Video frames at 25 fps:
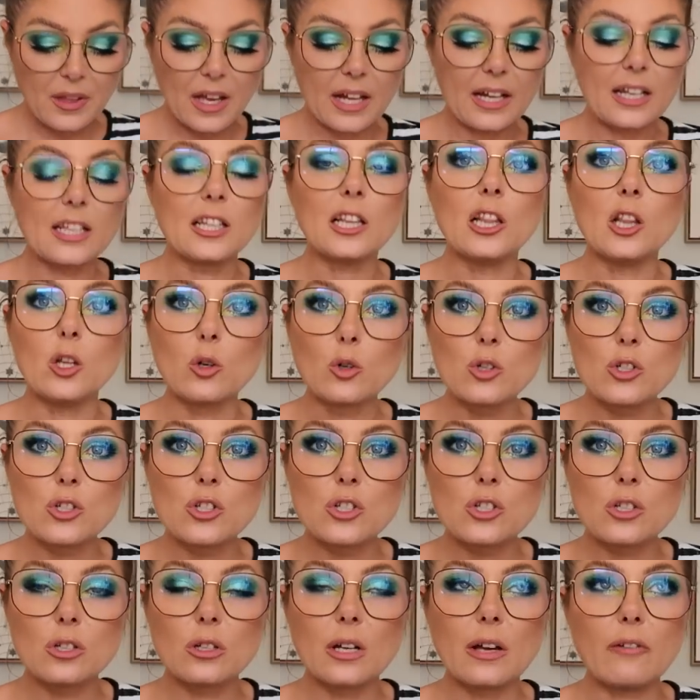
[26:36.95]
and it
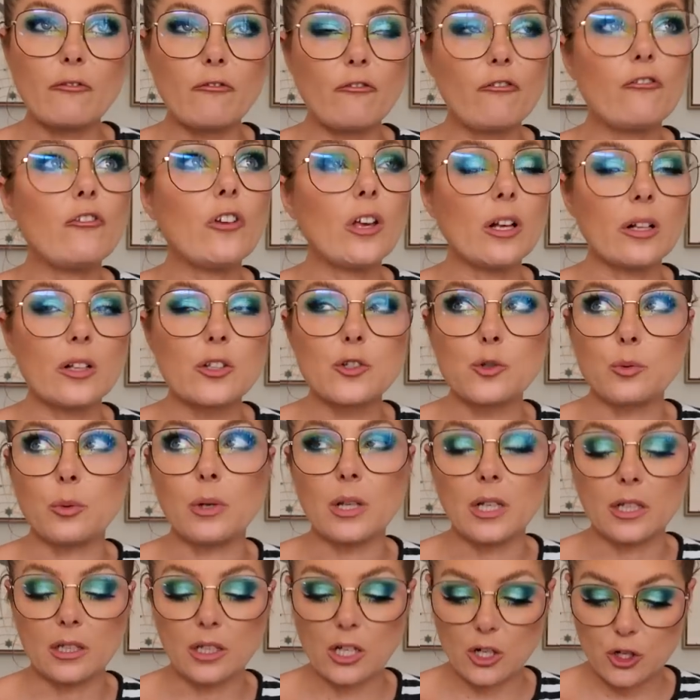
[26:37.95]
looks and feels
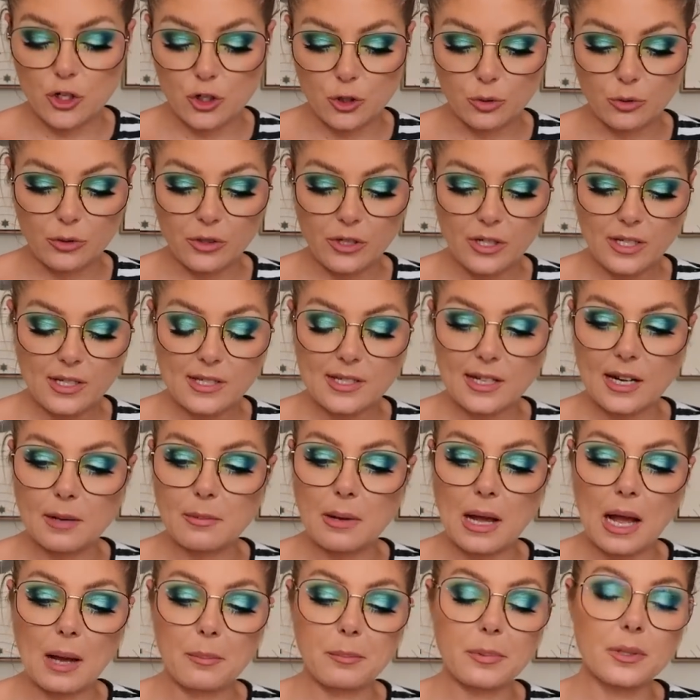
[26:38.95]
really luxurious, and I'm
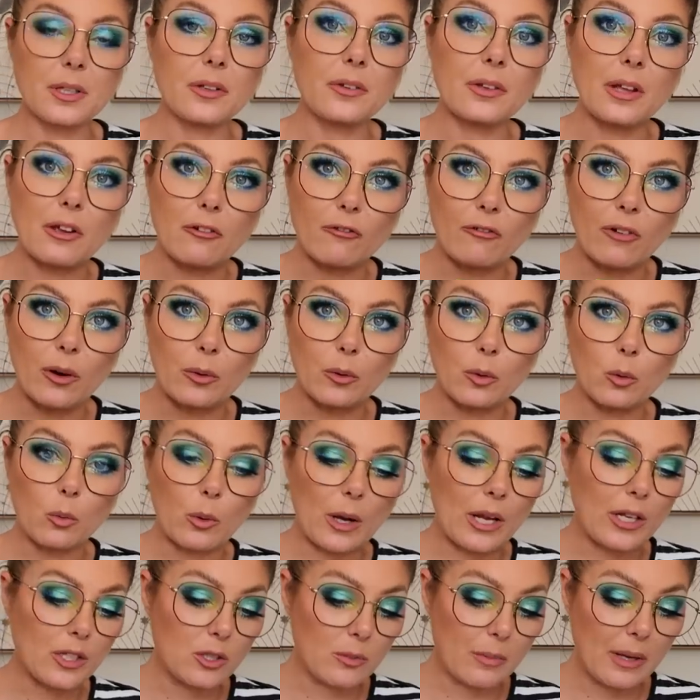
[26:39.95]
happy that they found a
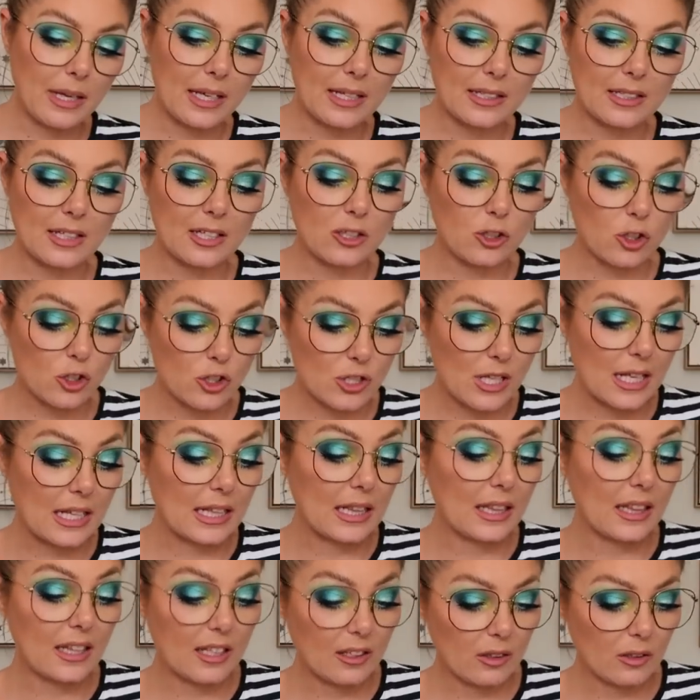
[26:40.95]
way to make it just a
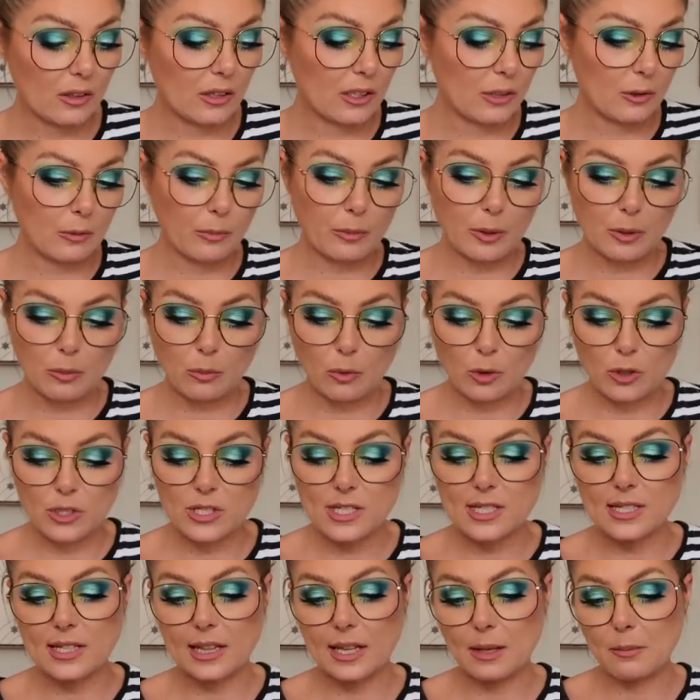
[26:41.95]
little bit more
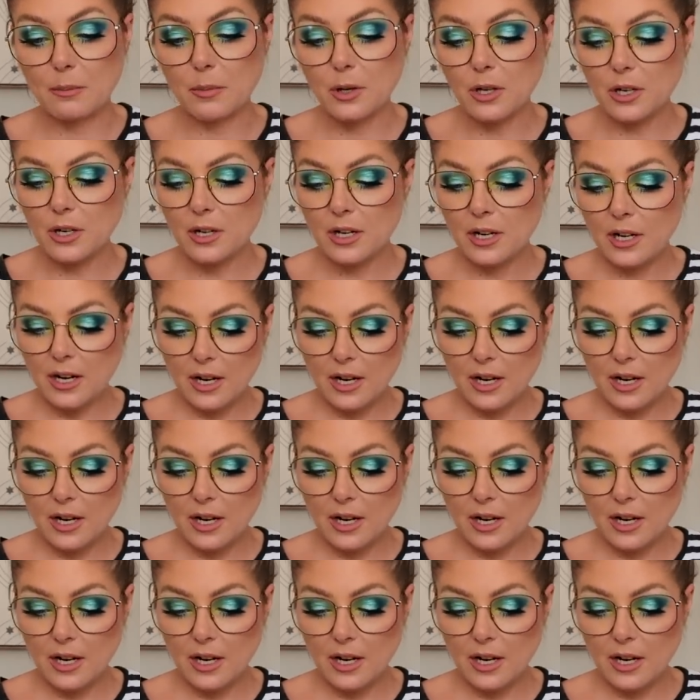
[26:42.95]
slimmer,